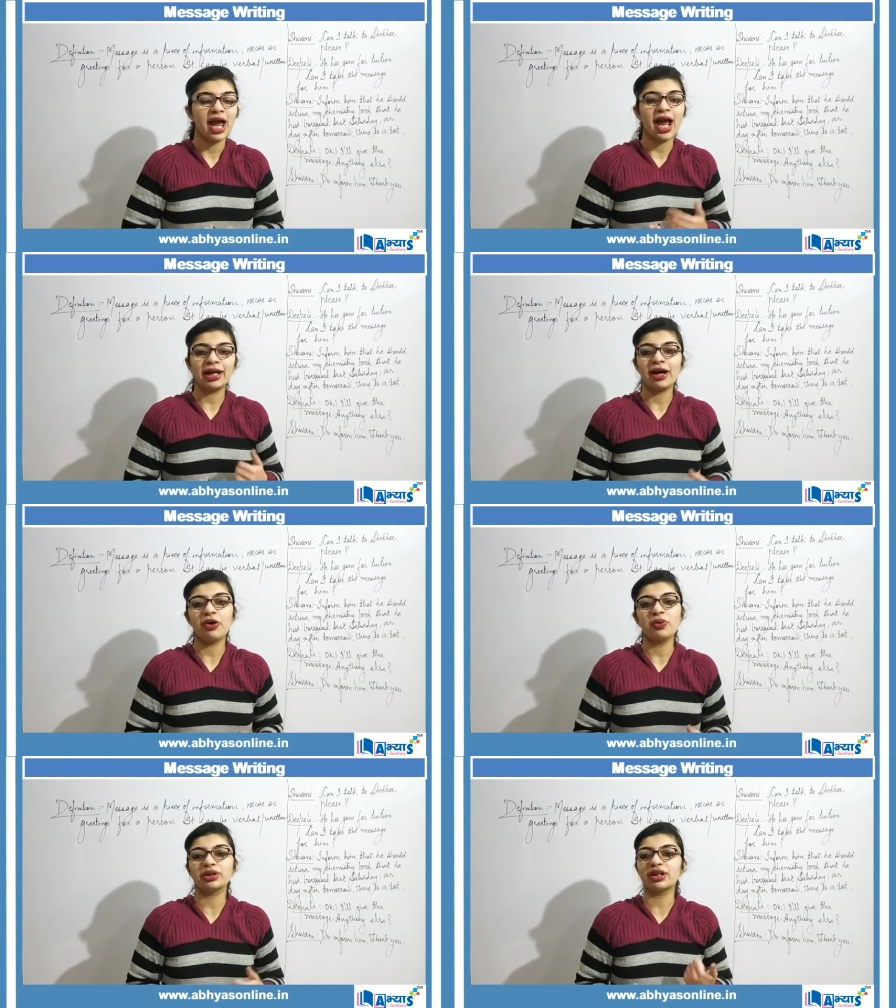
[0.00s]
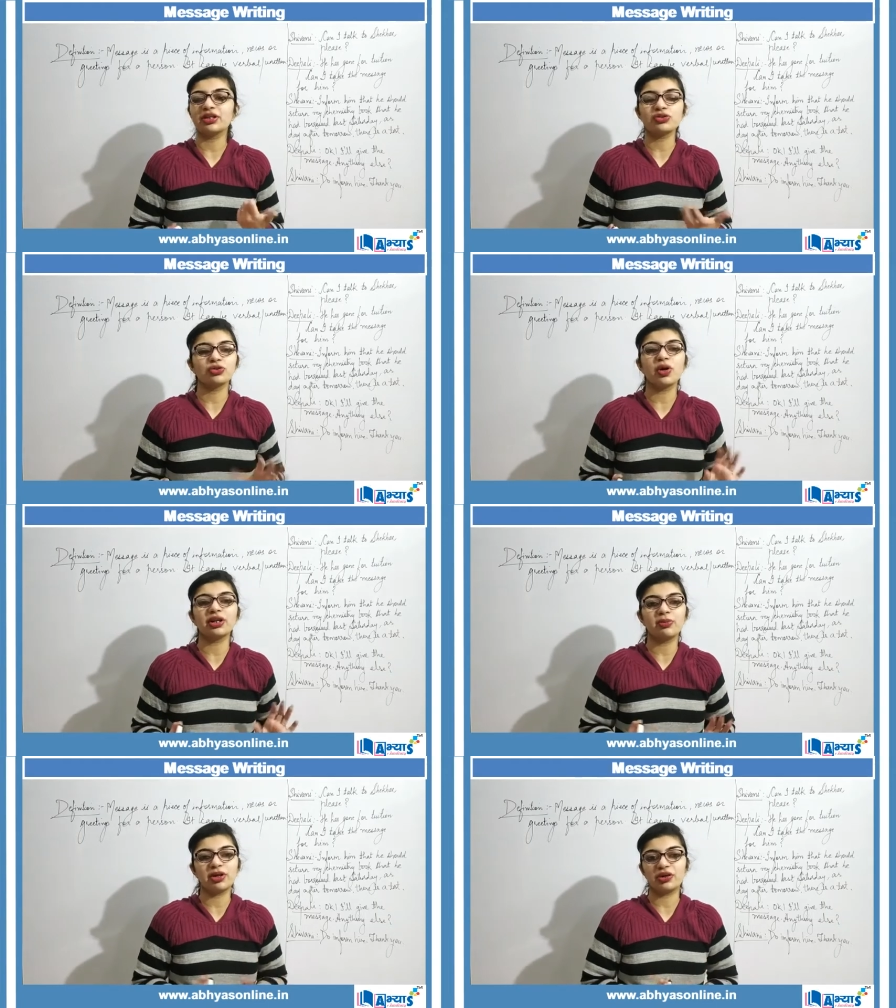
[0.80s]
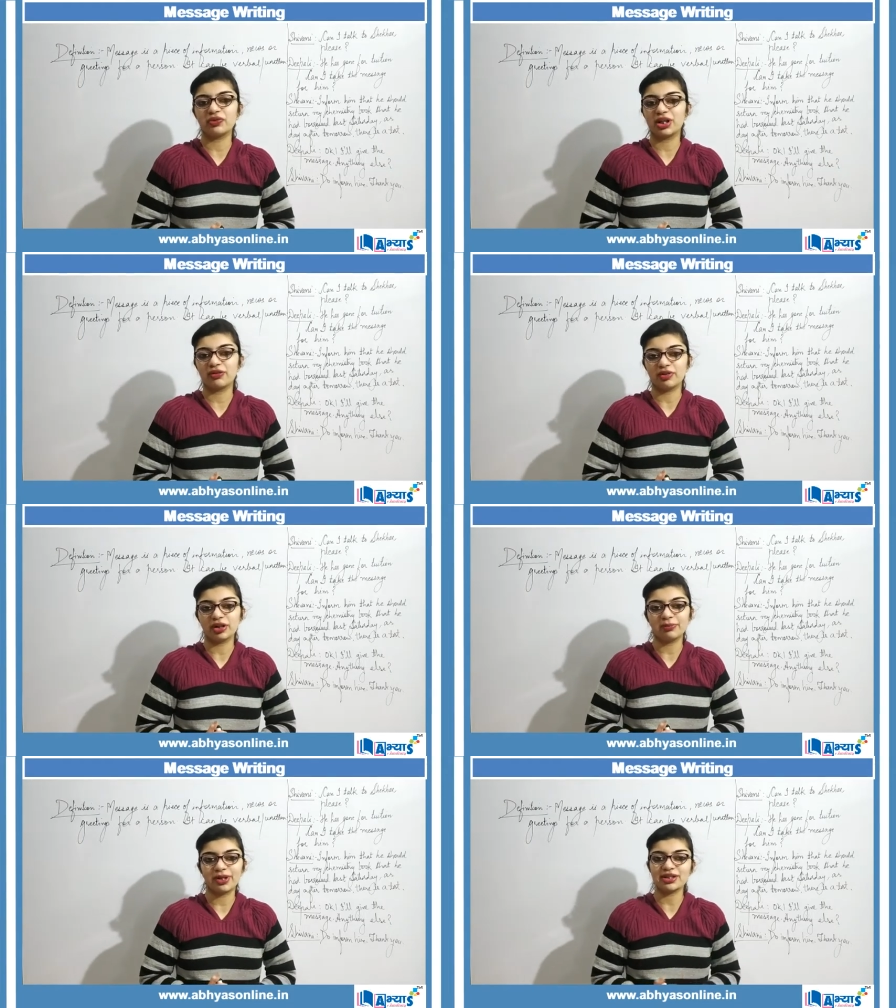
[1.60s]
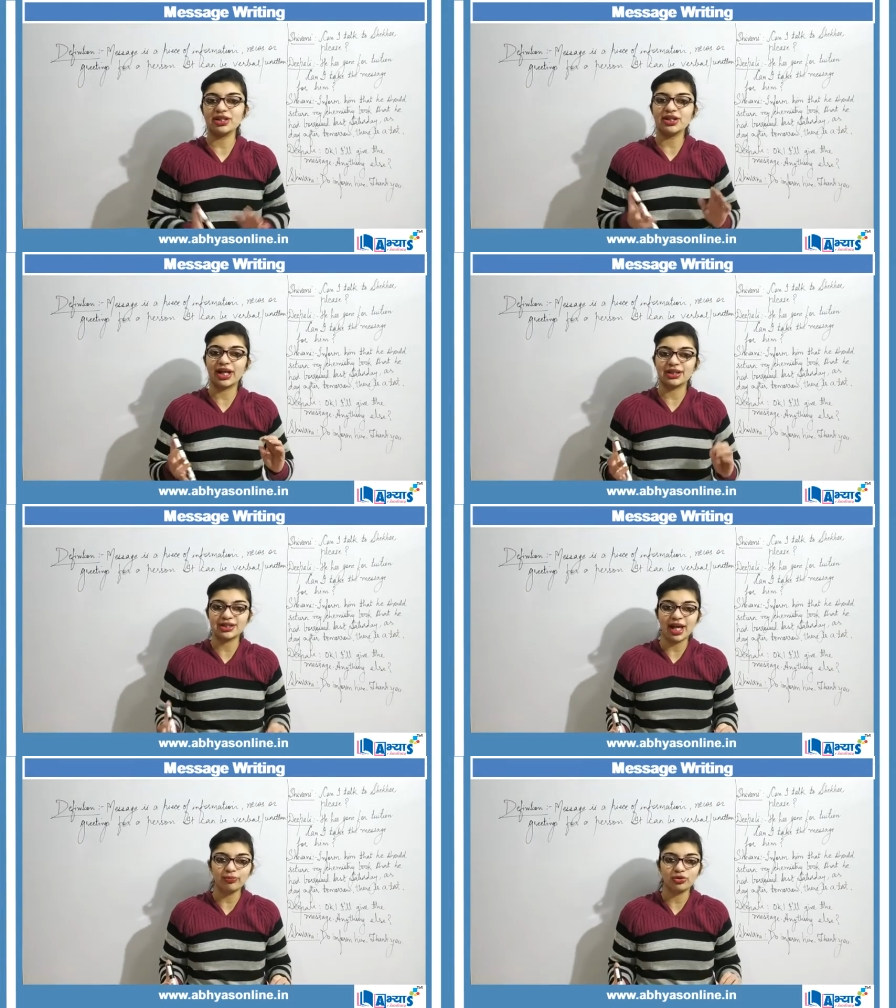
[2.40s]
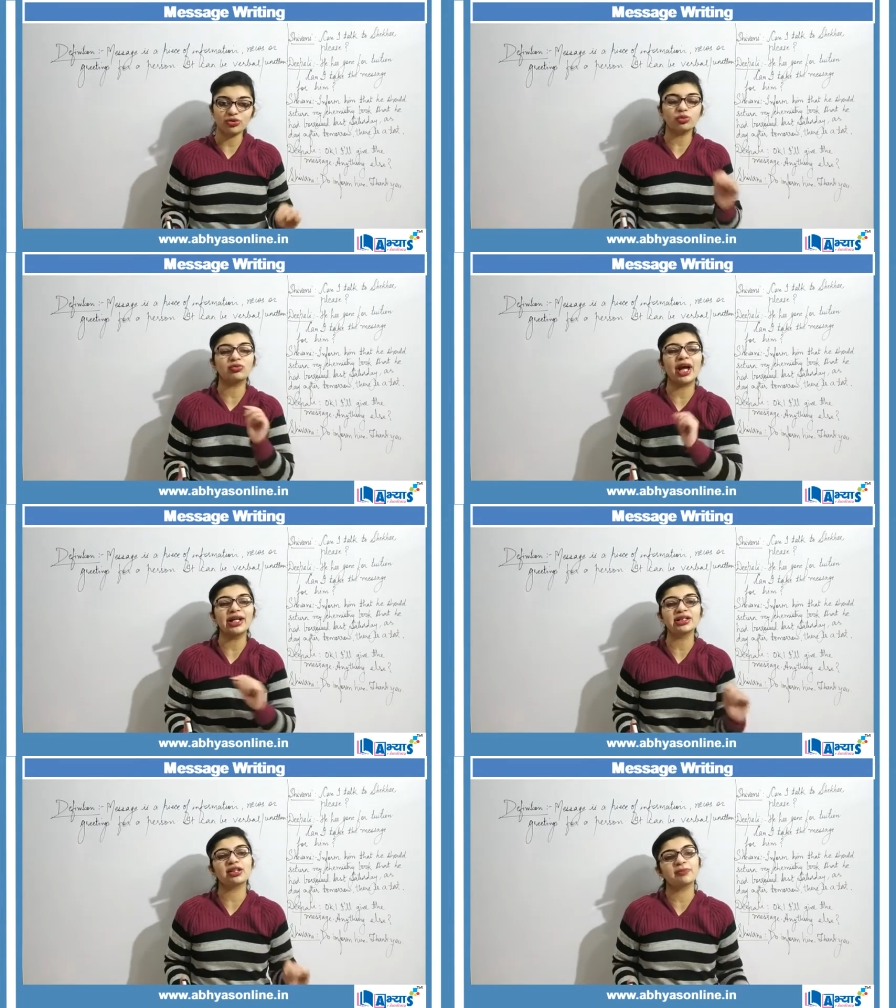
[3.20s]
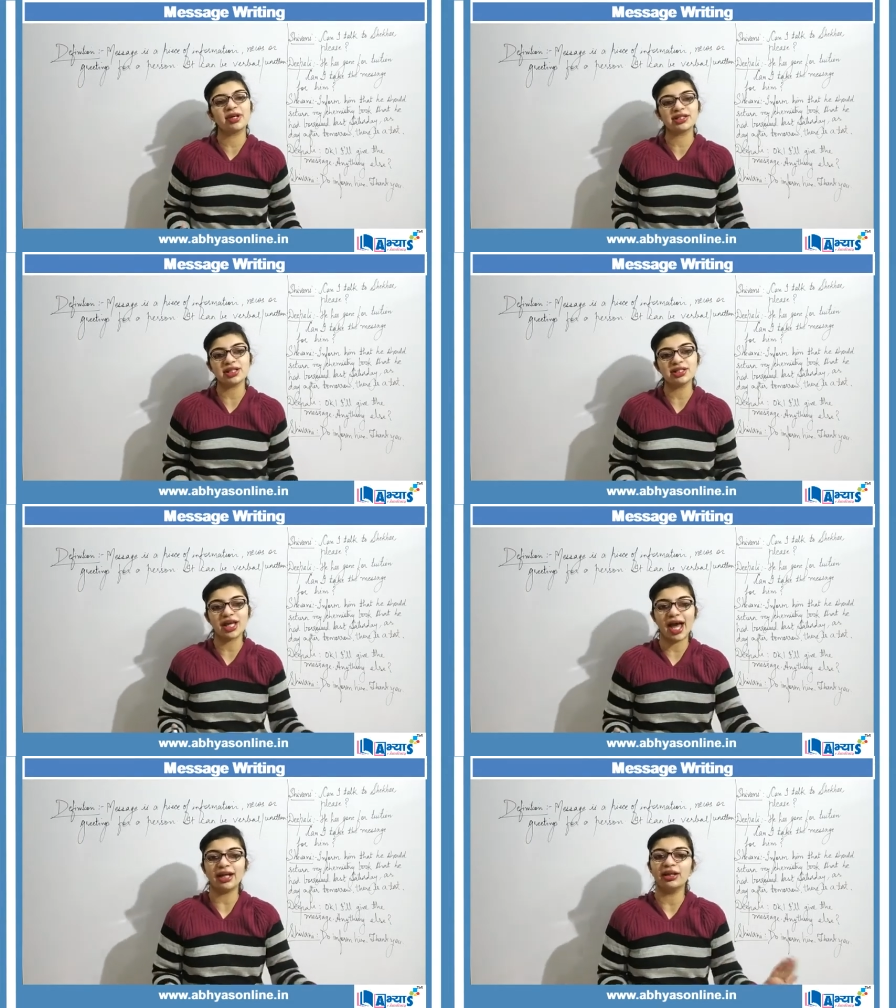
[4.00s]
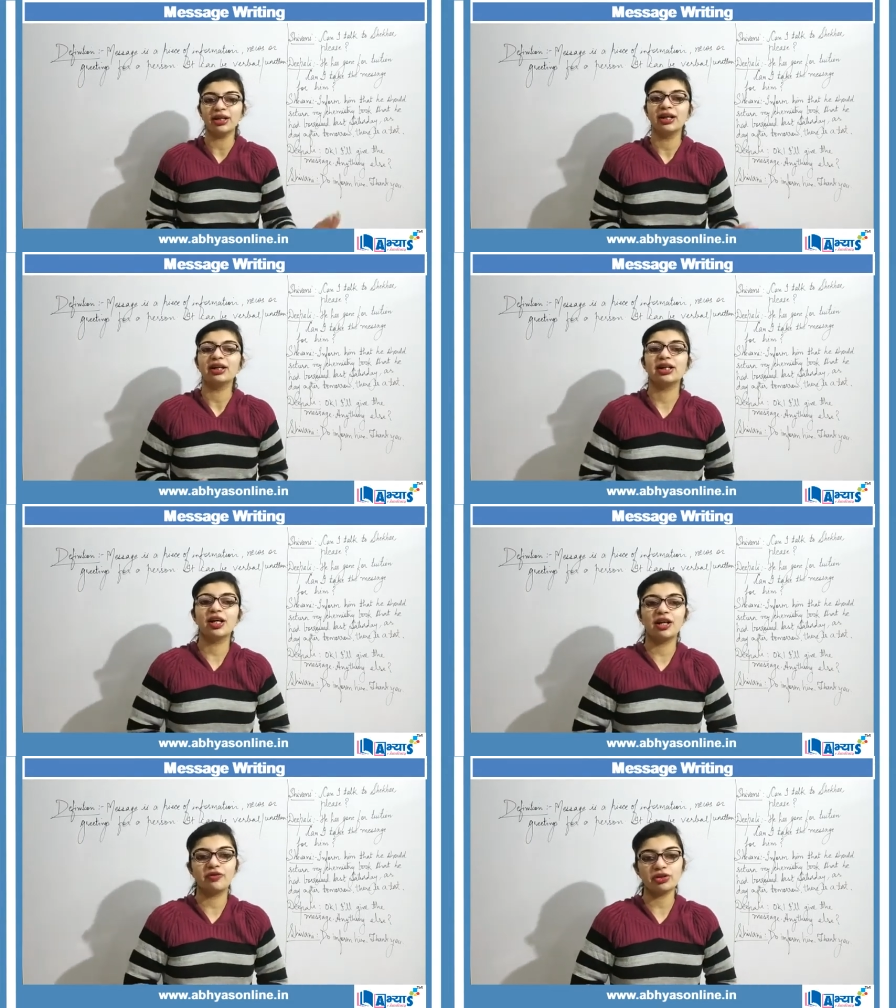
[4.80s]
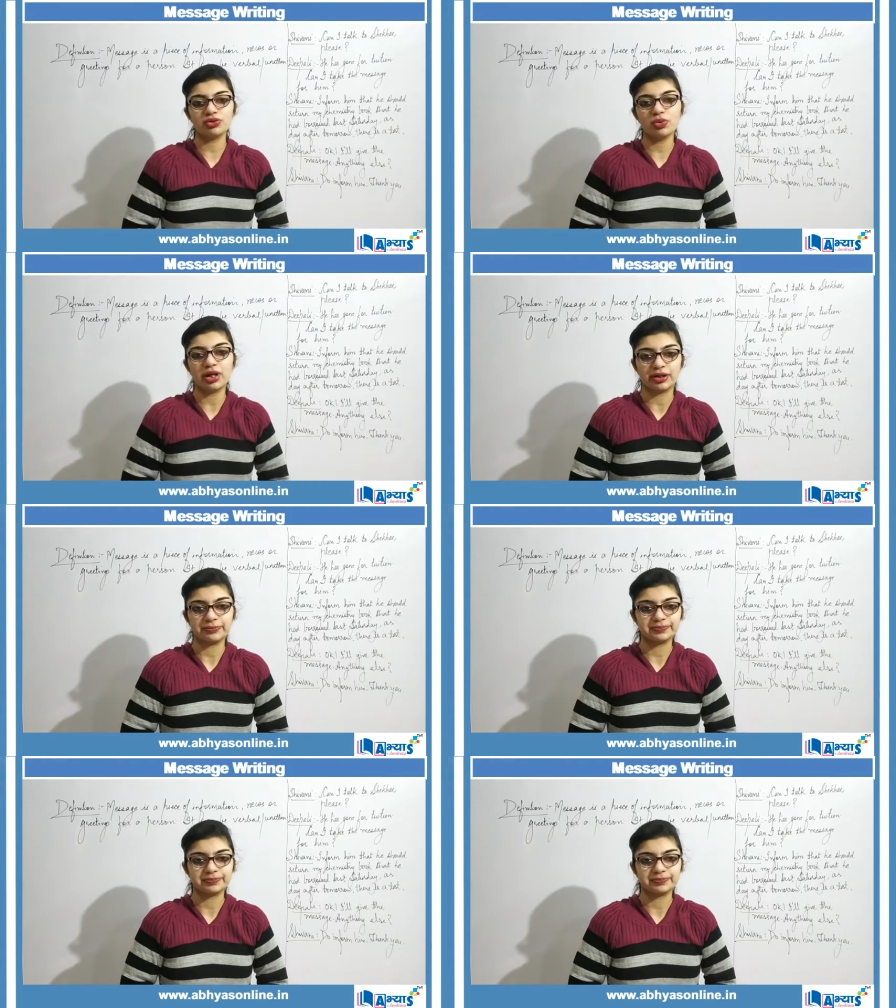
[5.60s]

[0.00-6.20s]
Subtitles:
and now there is no other way of delivering the message except to write the message and deliver to her.